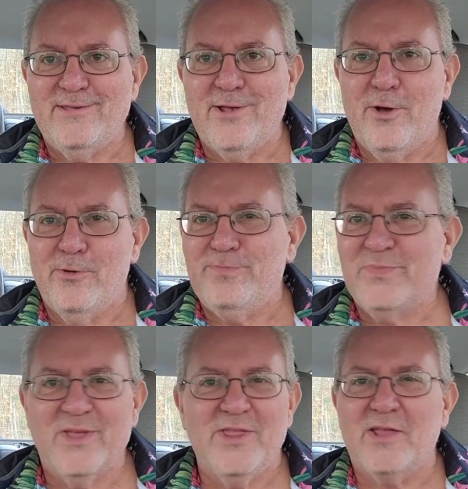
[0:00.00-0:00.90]
So
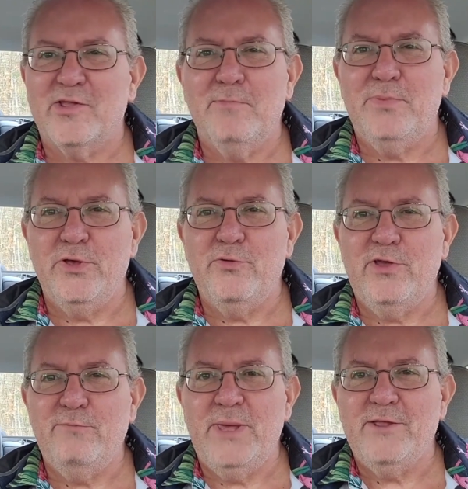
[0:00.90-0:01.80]
that's the
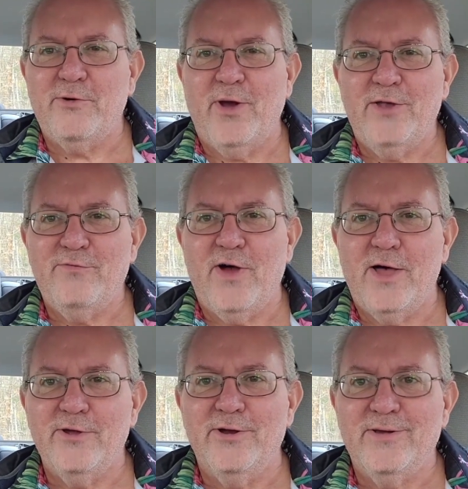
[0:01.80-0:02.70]
beauty of being a
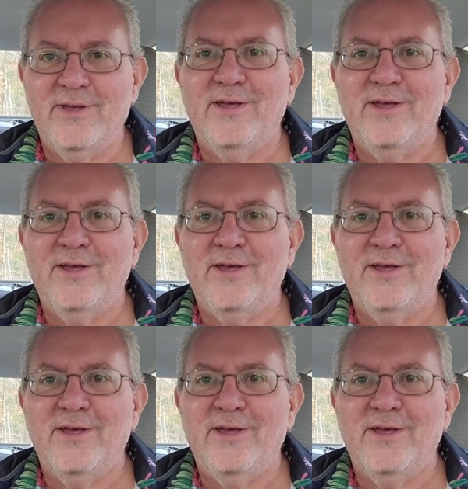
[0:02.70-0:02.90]
grandfather.